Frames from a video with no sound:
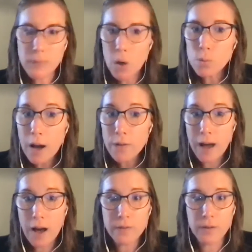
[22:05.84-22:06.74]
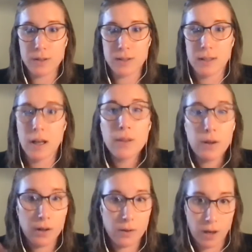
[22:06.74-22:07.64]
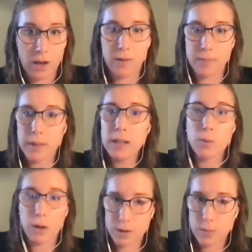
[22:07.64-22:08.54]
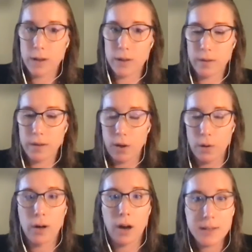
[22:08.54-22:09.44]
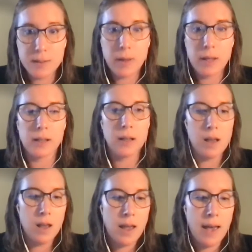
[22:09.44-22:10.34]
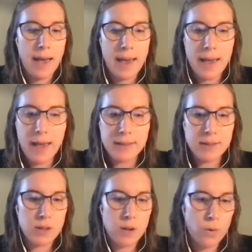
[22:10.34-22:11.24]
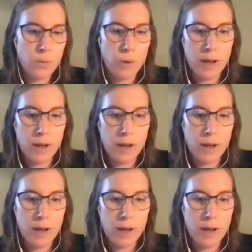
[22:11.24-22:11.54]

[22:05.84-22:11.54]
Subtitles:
Ralph Alpher is another. He works with her husband, and so